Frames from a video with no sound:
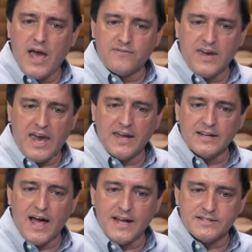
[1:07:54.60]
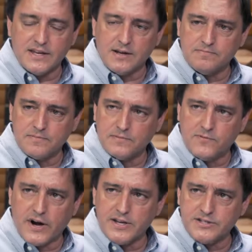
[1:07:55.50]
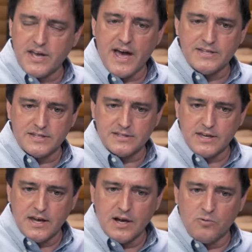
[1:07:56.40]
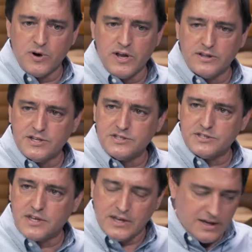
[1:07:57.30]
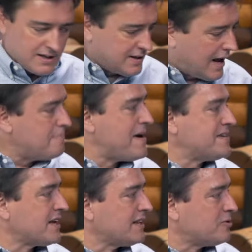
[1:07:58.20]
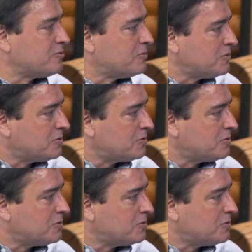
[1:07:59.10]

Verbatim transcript: have can lights in them, various sizes. We, this is, I basically